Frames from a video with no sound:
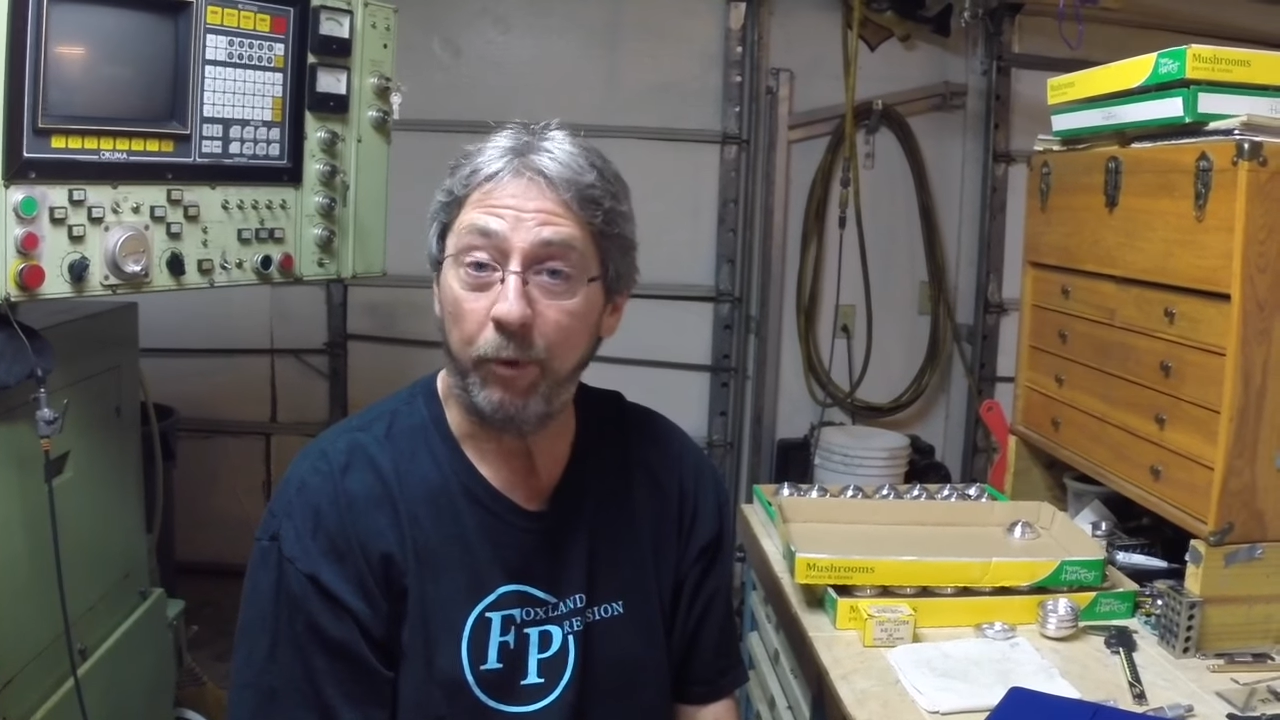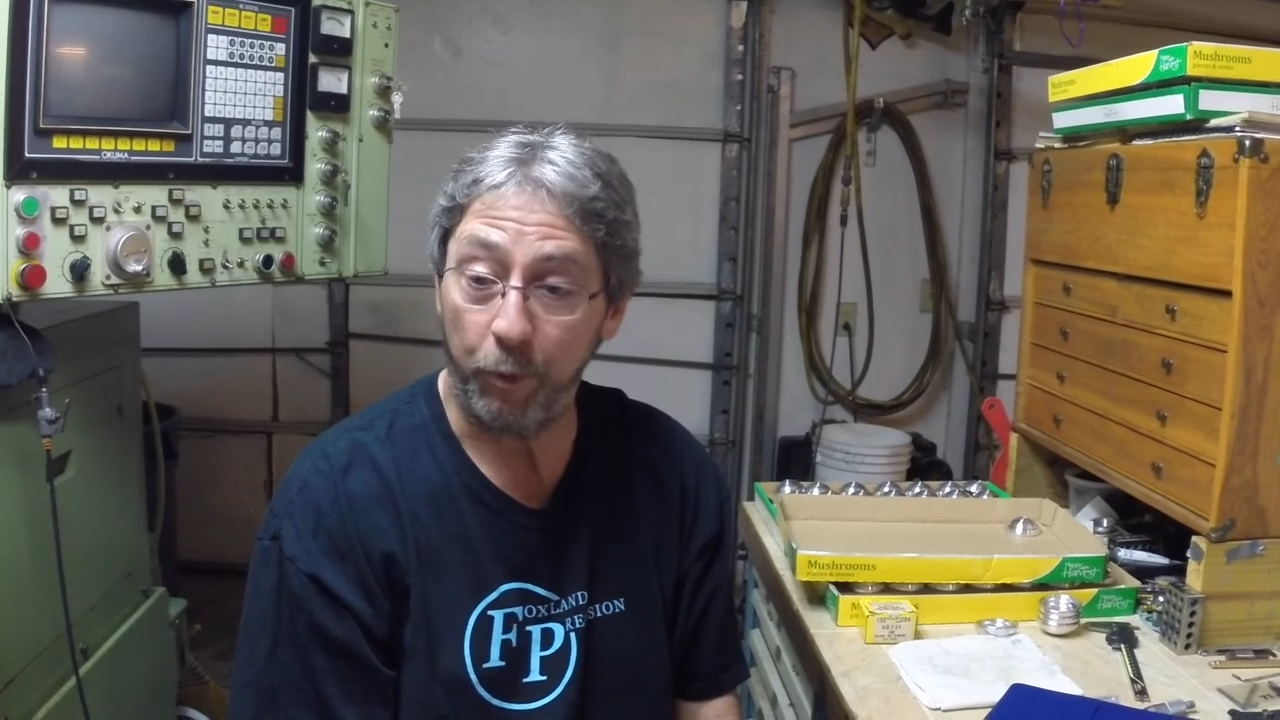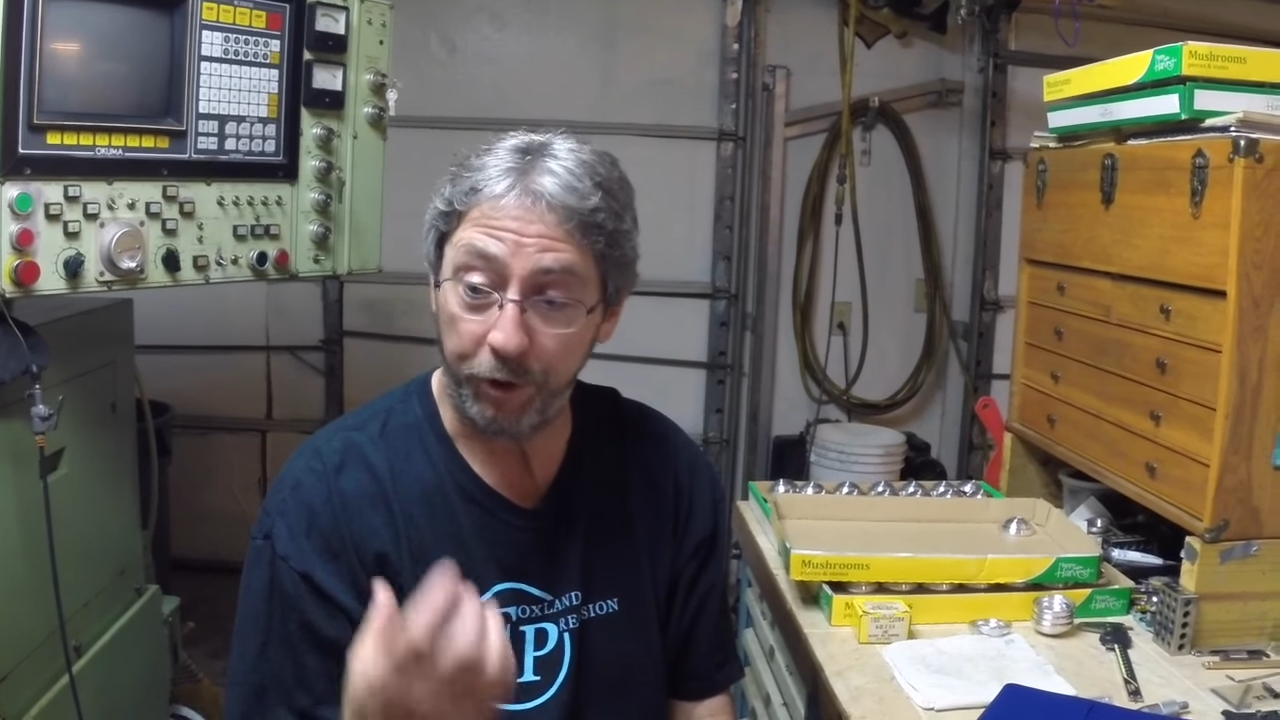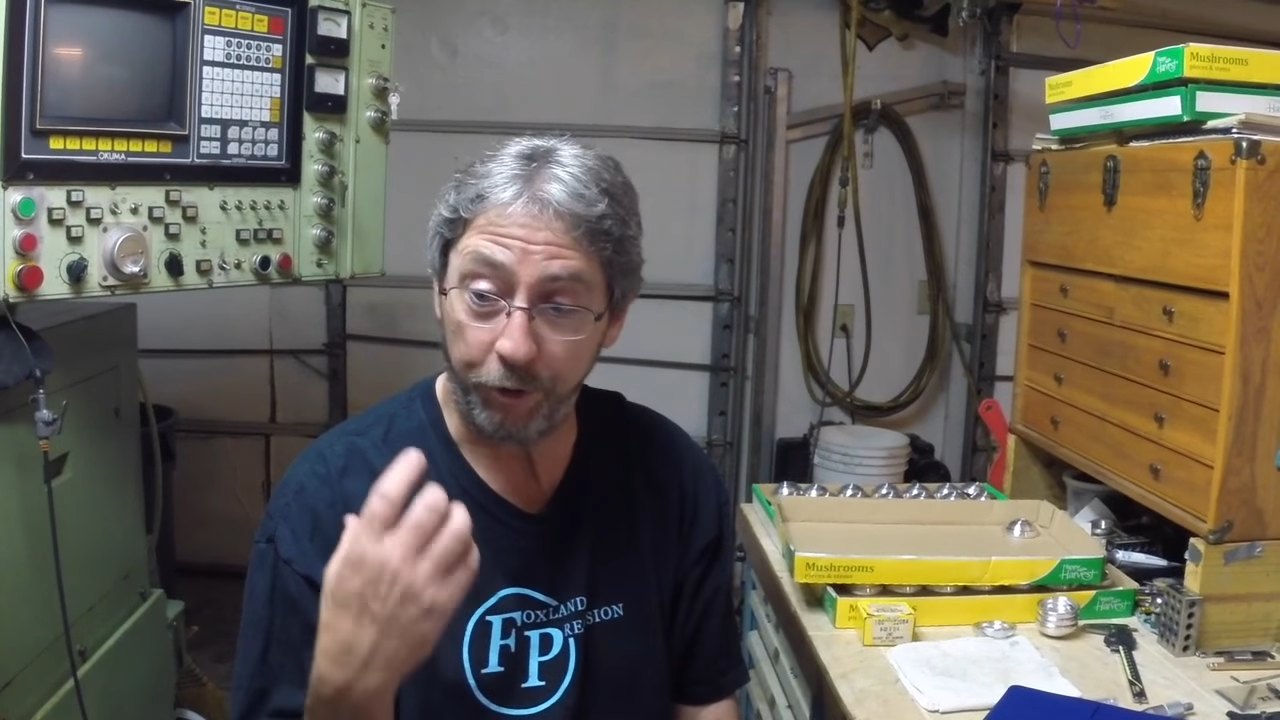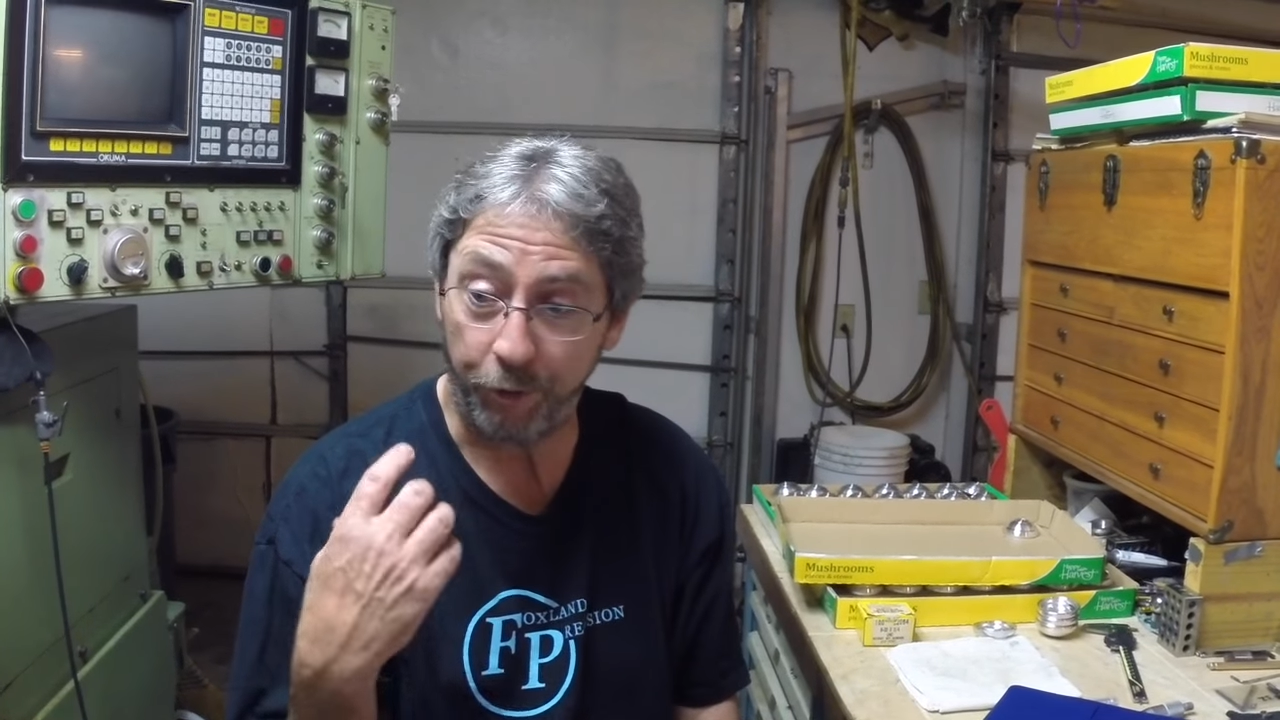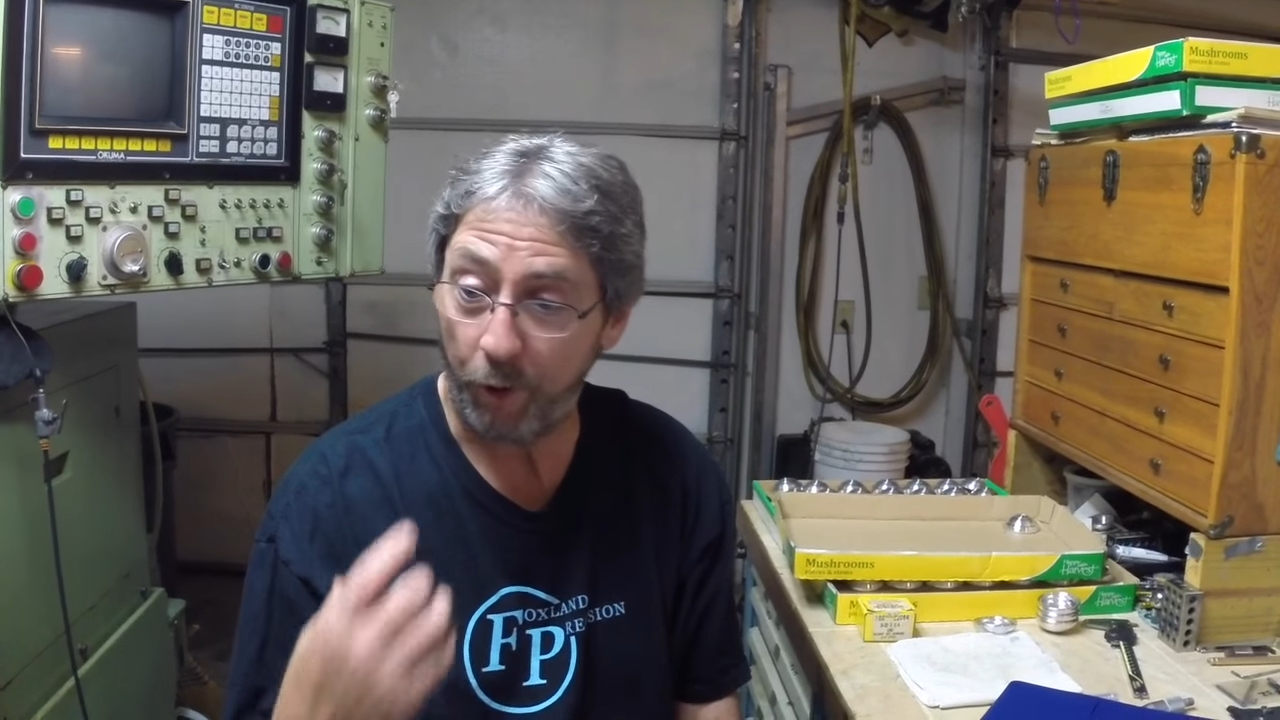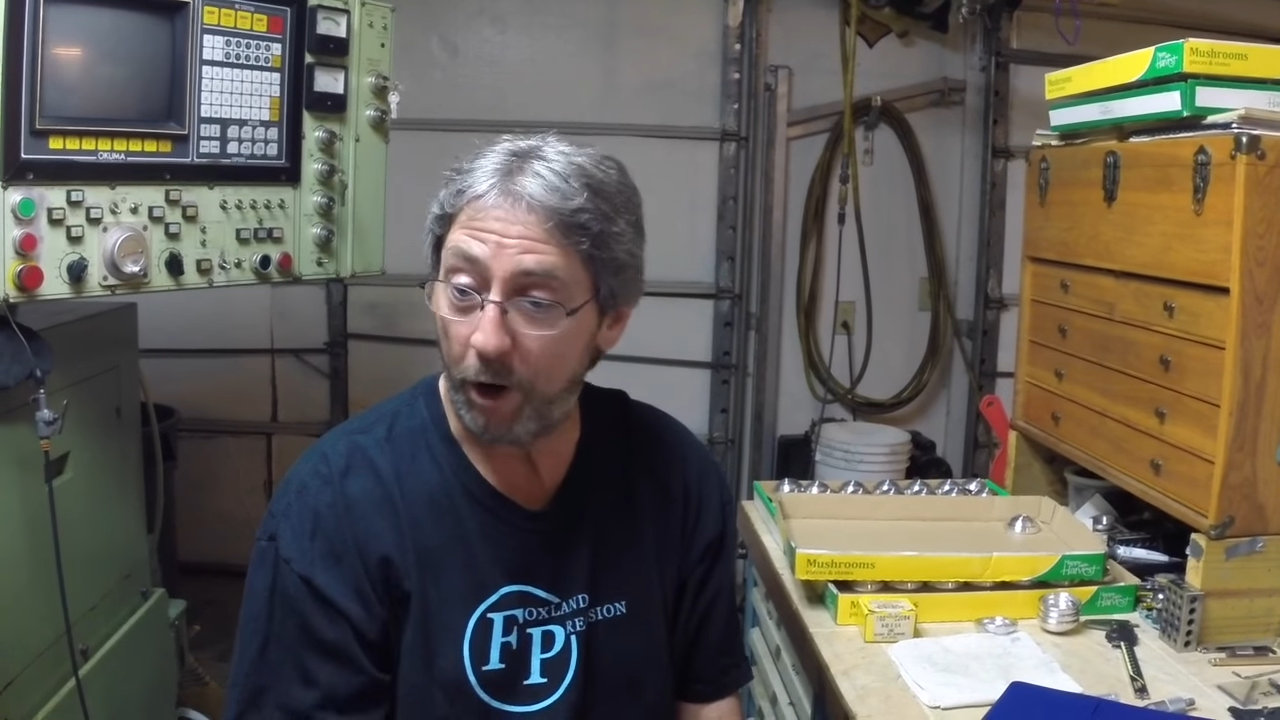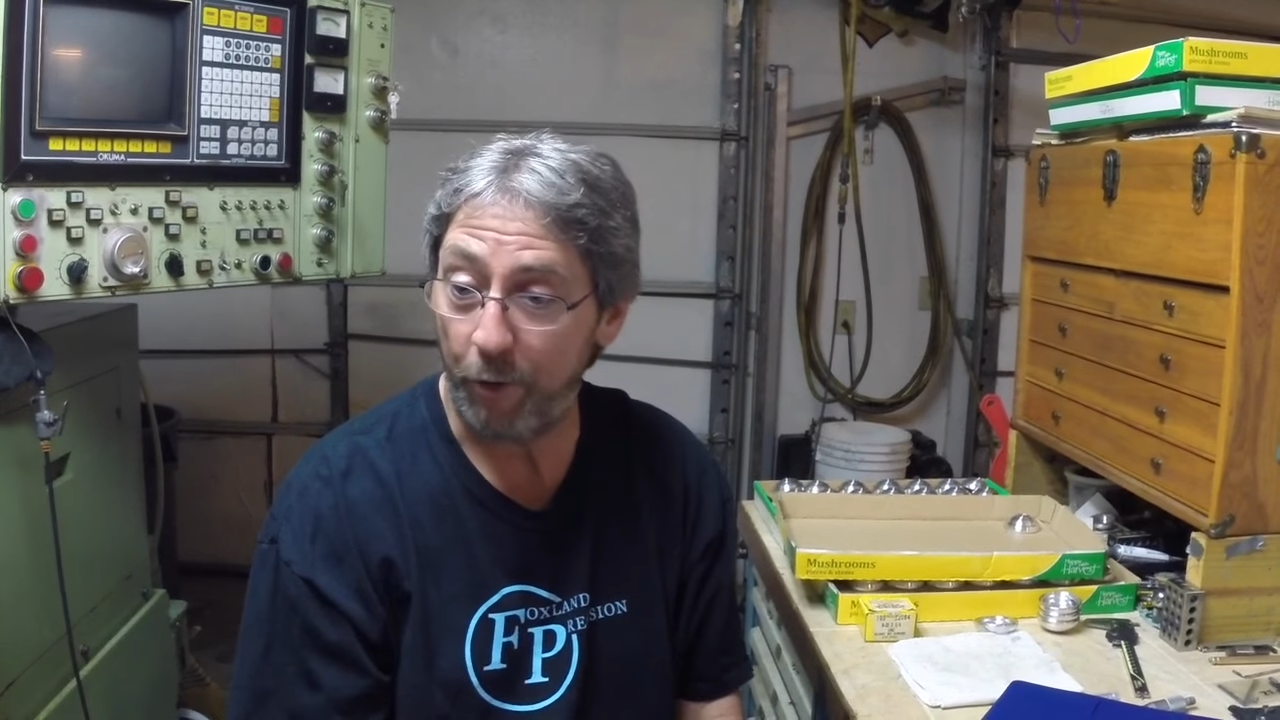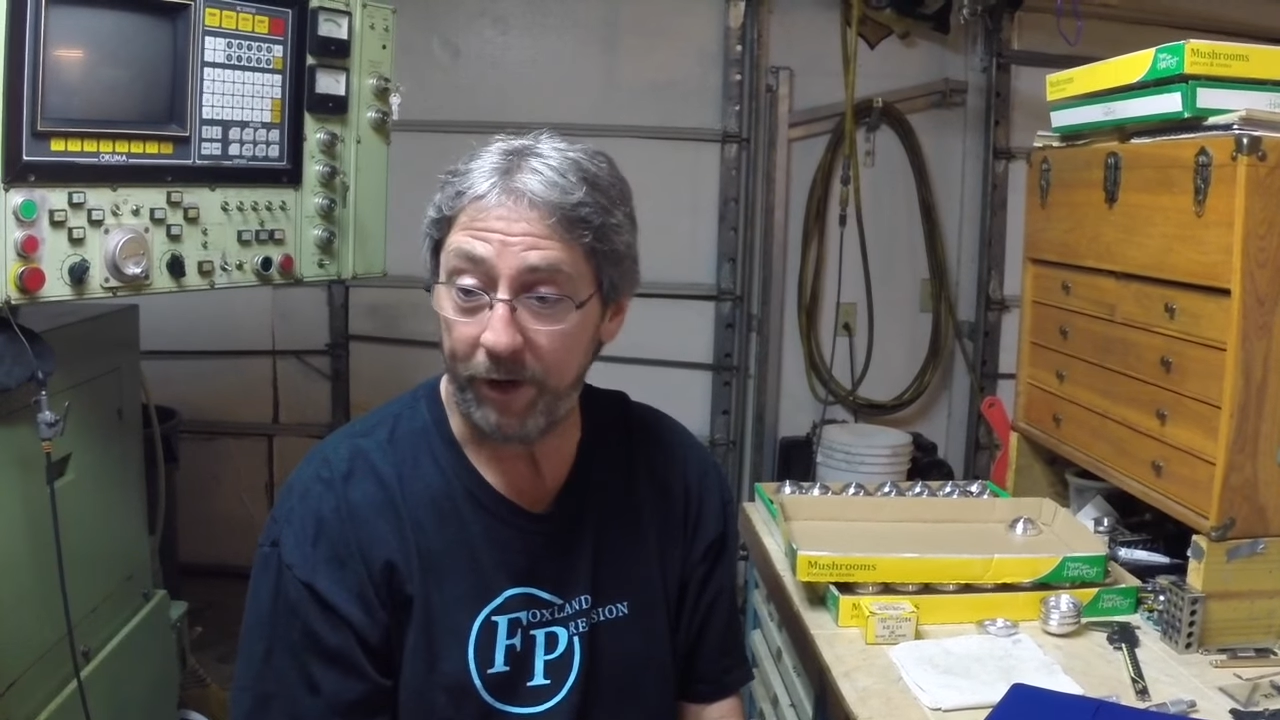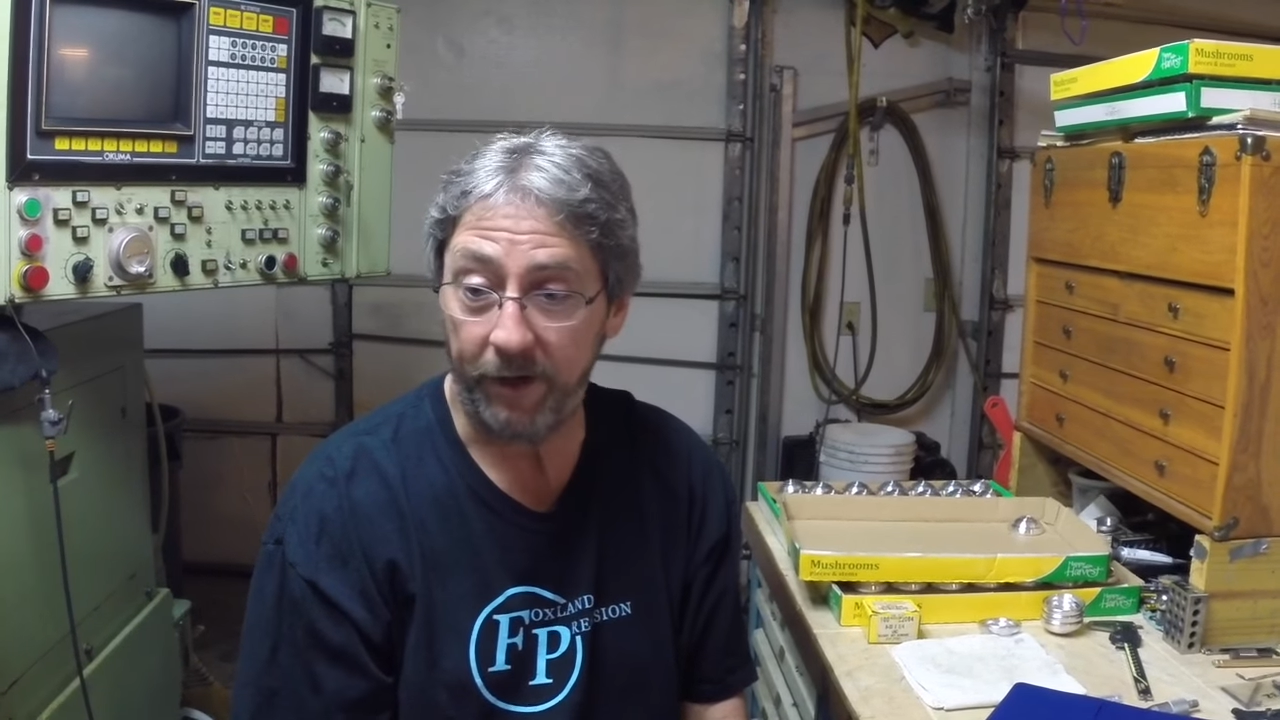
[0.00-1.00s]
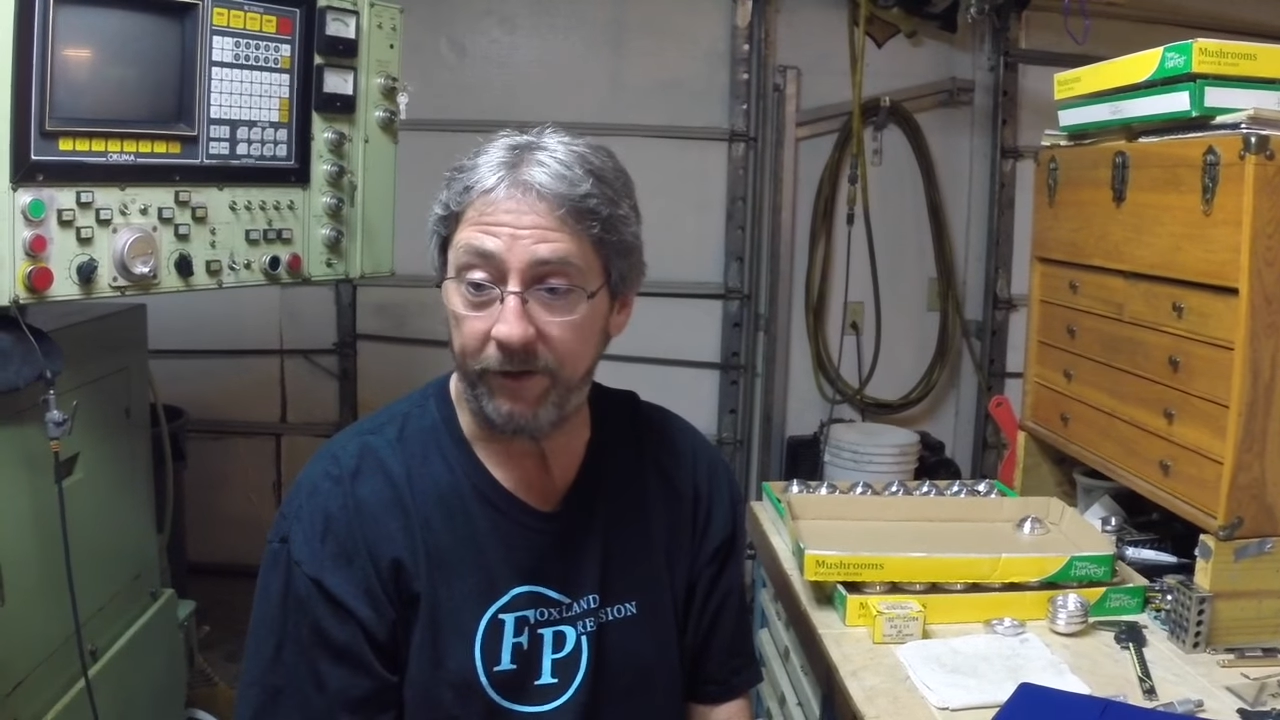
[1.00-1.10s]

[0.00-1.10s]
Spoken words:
But when you throw it,